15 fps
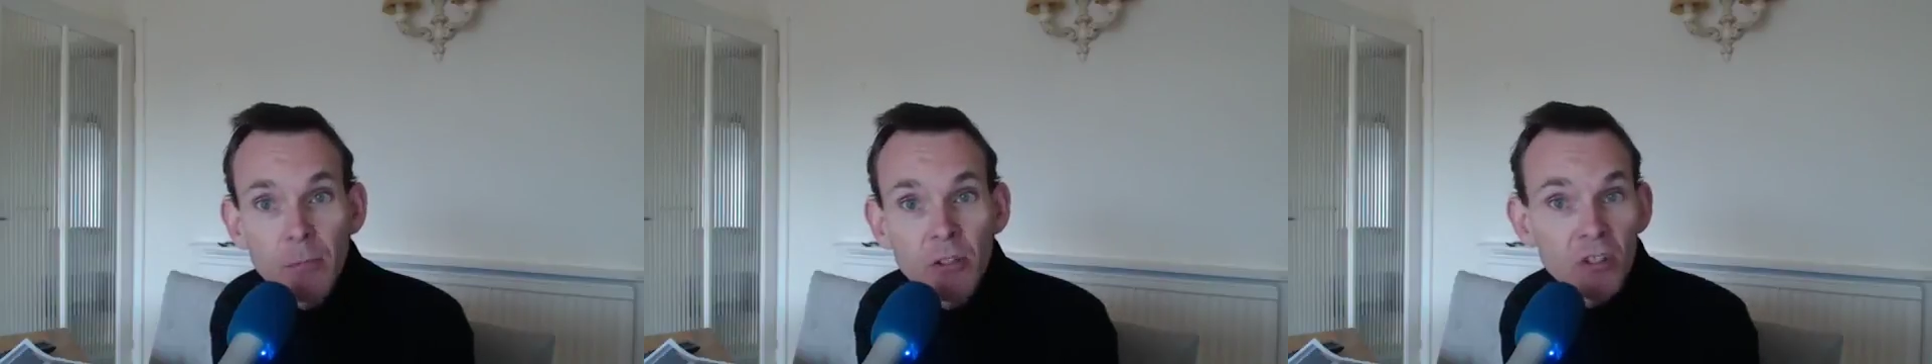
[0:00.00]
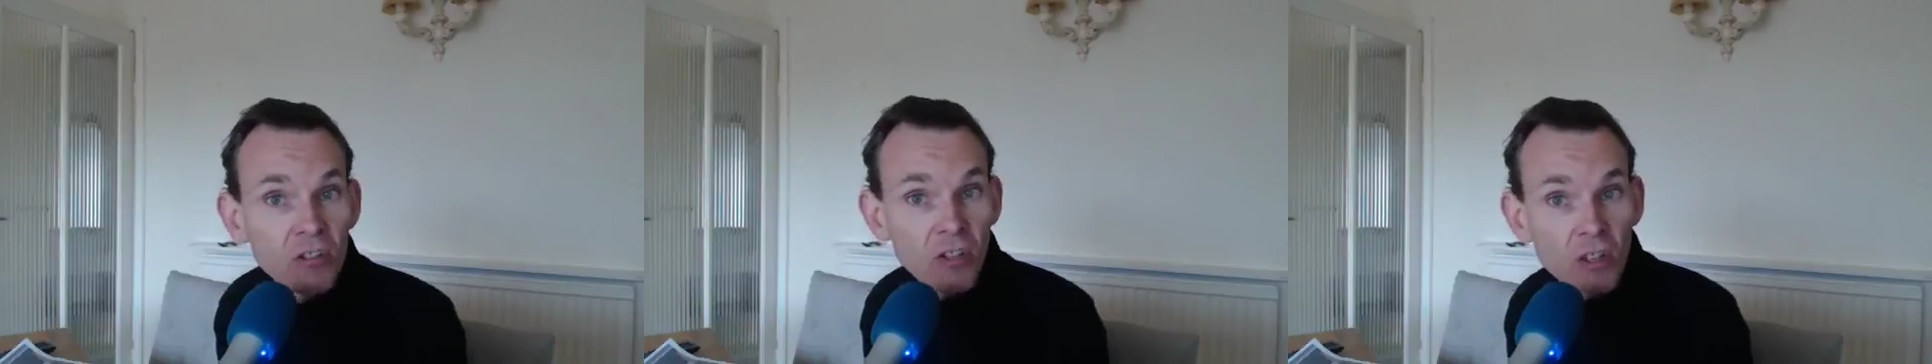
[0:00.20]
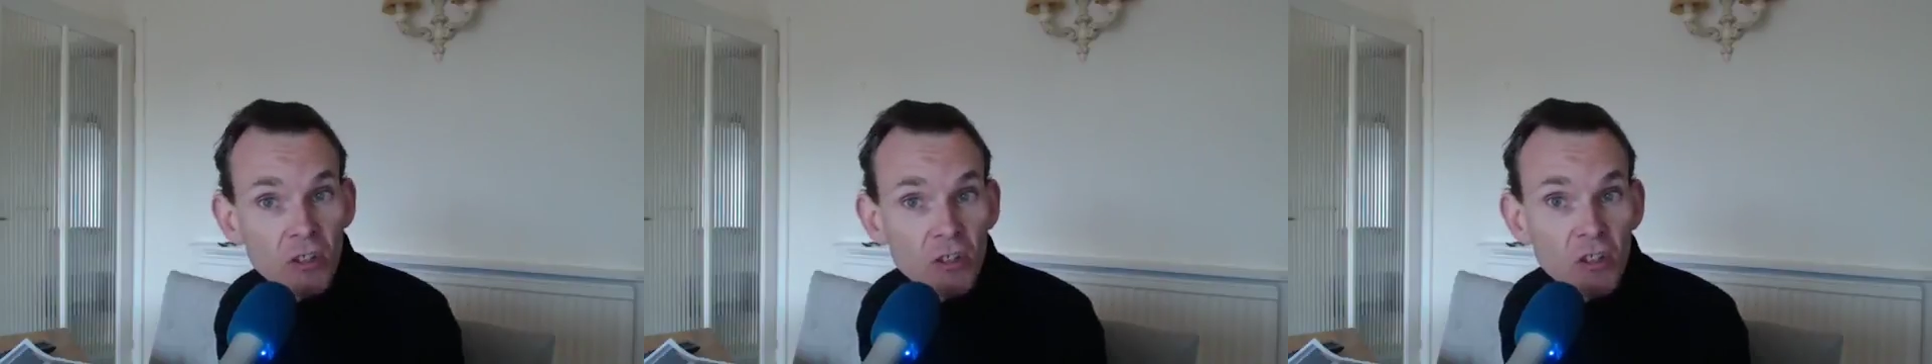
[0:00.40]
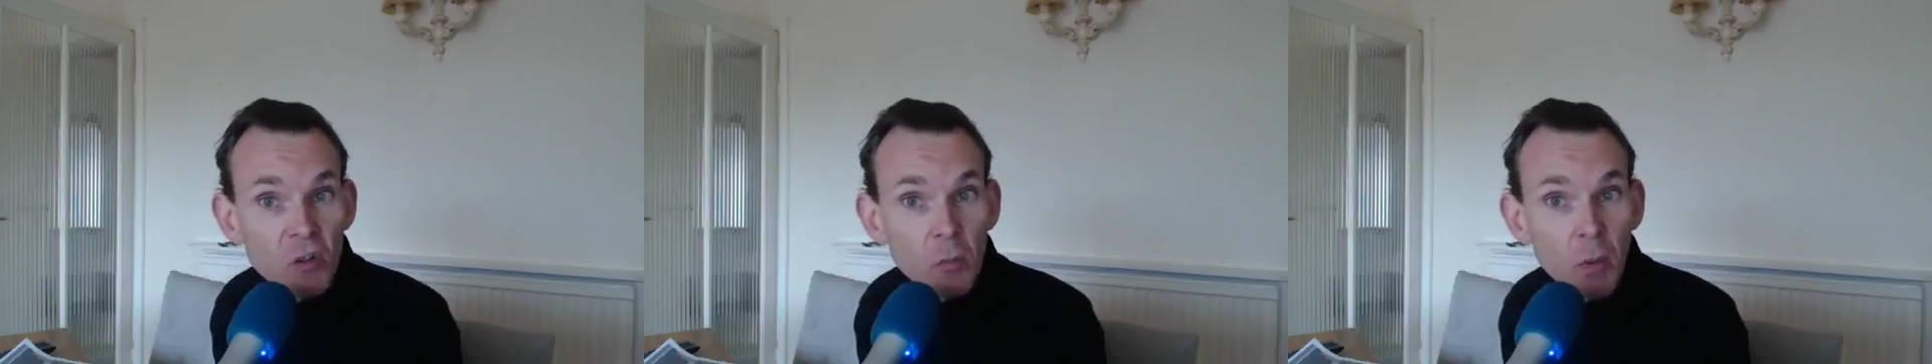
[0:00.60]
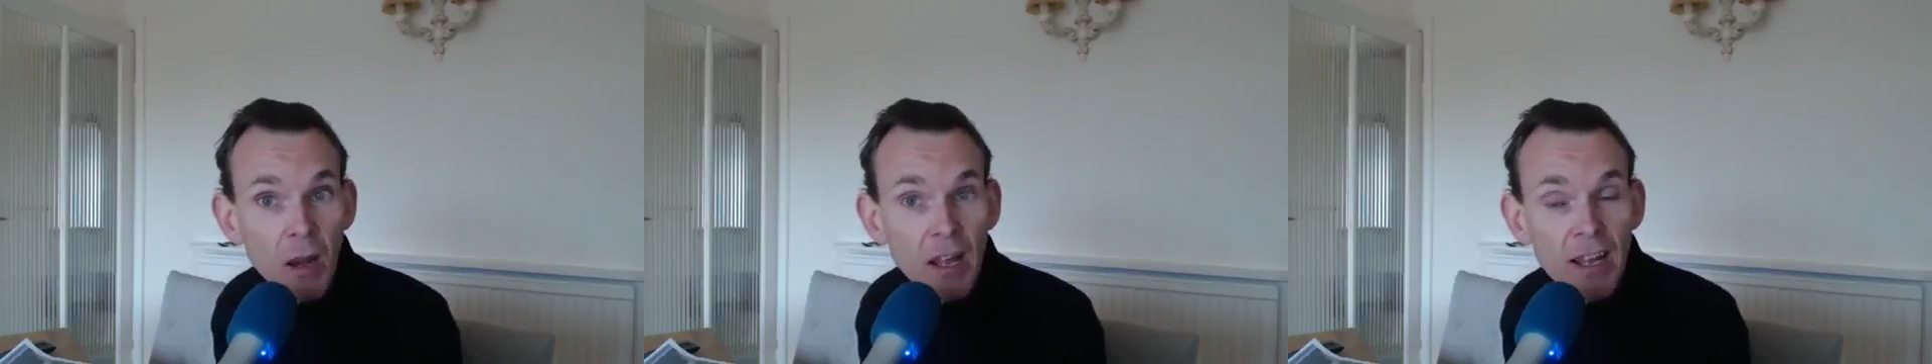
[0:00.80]
The
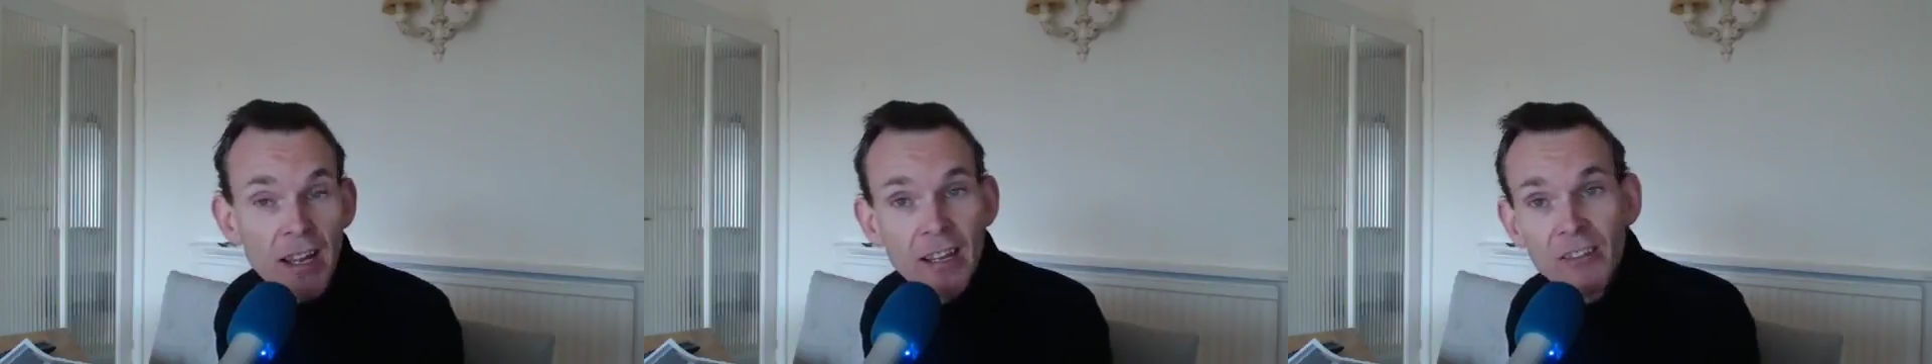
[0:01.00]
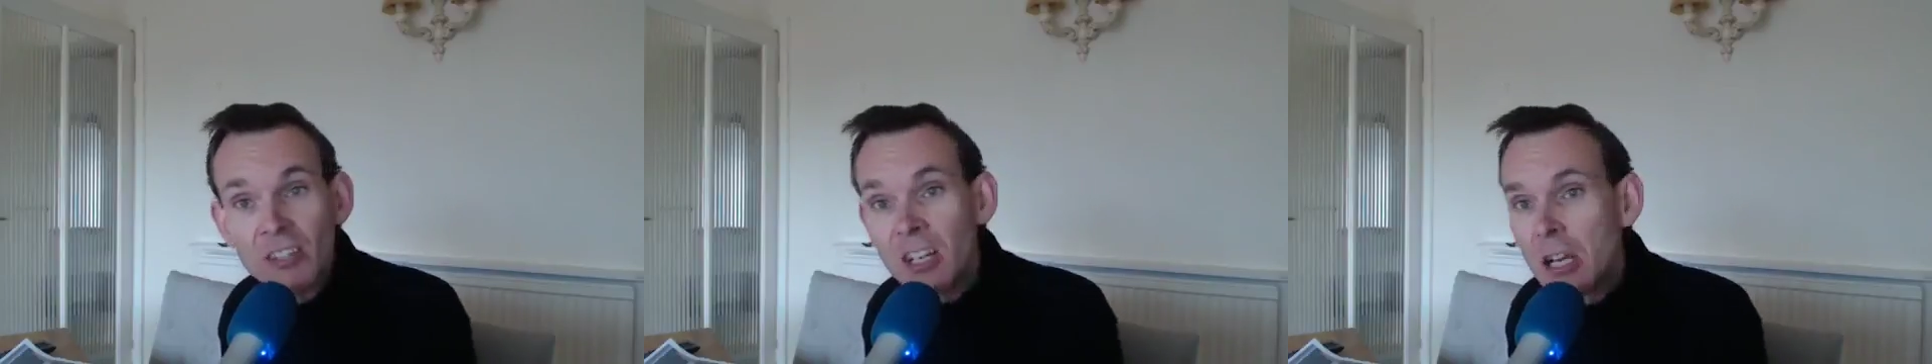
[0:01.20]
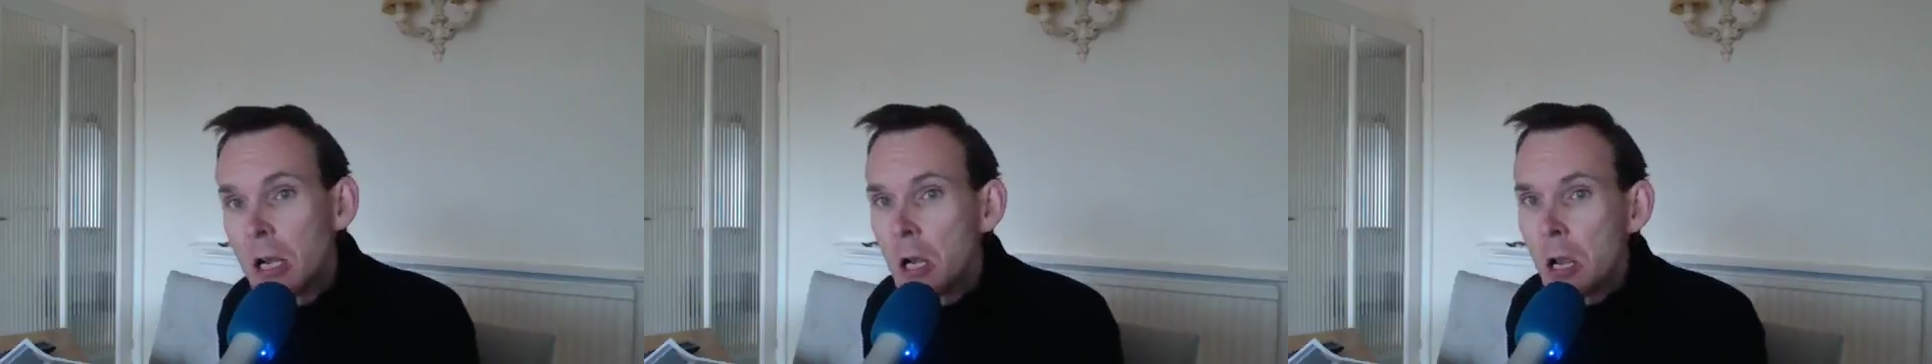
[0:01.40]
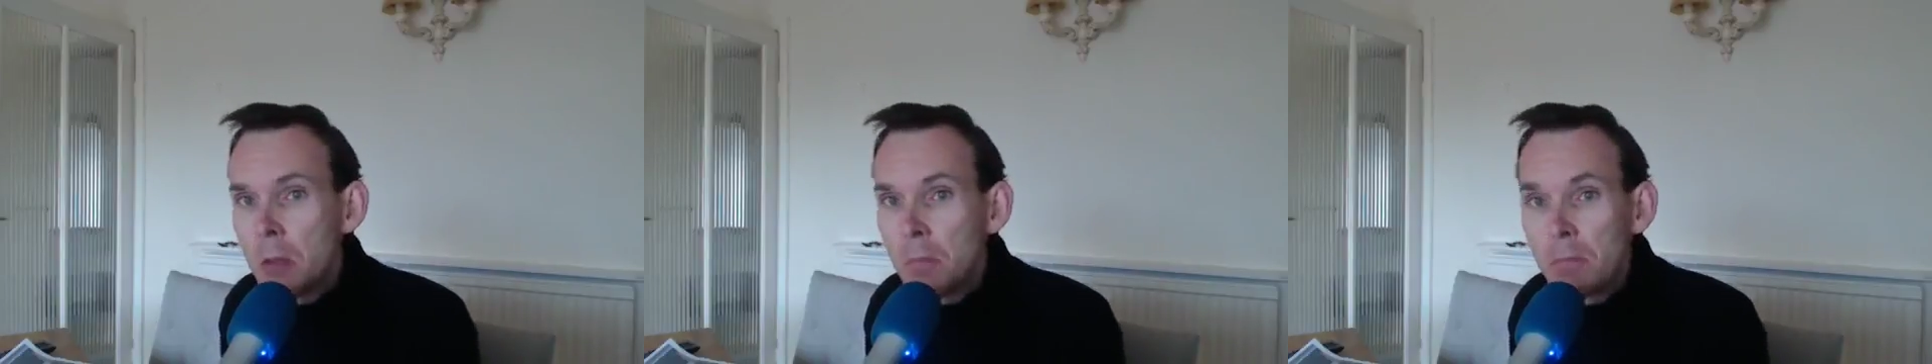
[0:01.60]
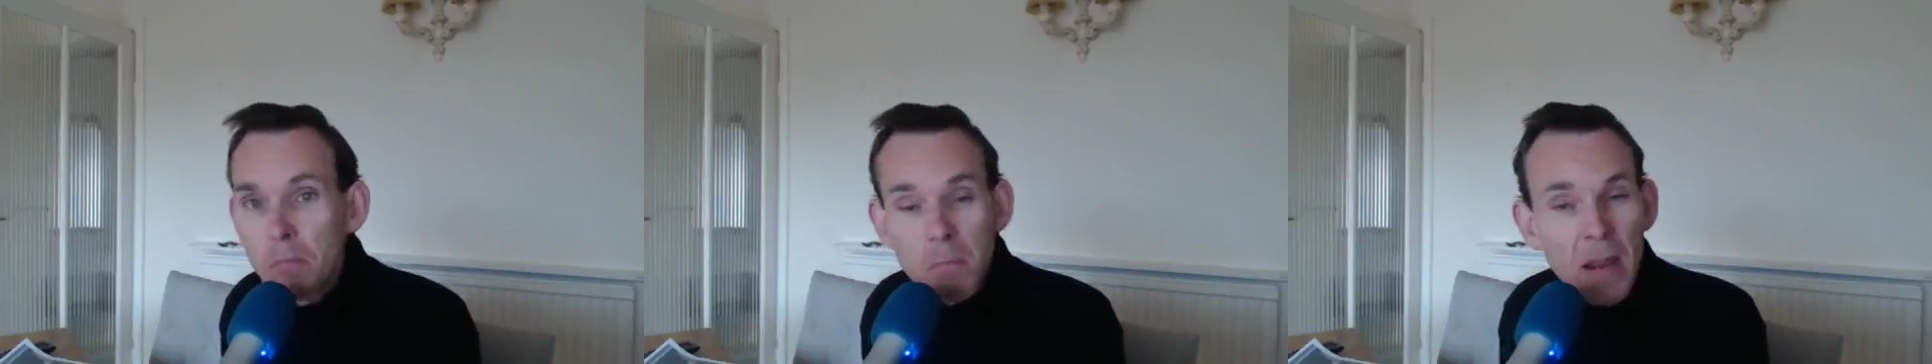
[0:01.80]
exhibitors, the
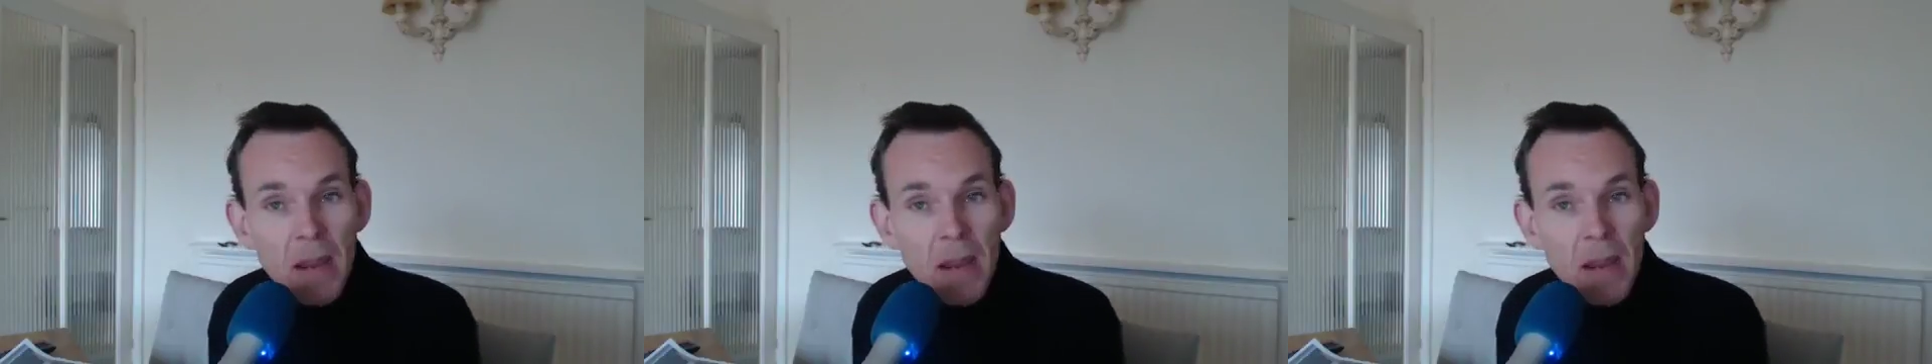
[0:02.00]
suppliers,